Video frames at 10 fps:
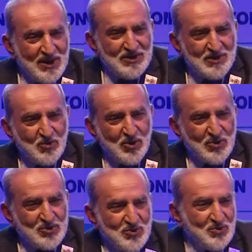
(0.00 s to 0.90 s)

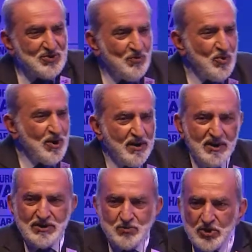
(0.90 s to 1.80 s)
inside a mosque or
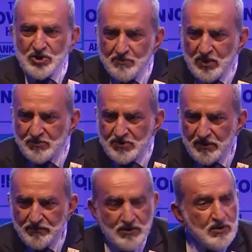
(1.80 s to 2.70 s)
somewhere and is
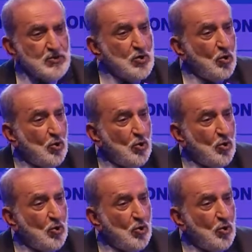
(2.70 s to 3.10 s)
working by himself.